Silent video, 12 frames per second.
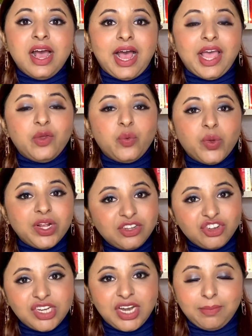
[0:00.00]
I will
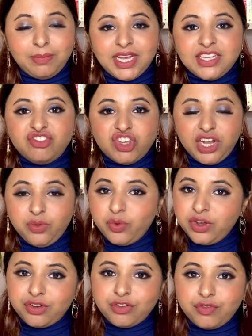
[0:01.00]
share my
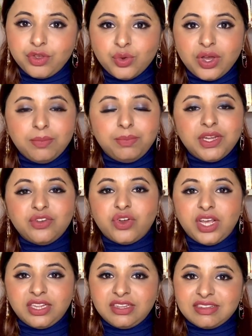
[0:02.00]
genuine review. I've been
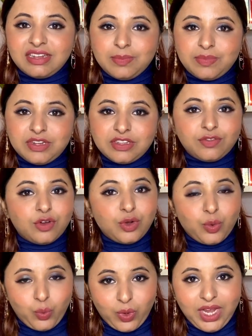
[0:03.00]
trying these lipsticks for
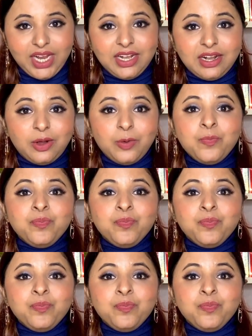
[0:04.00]
a while now.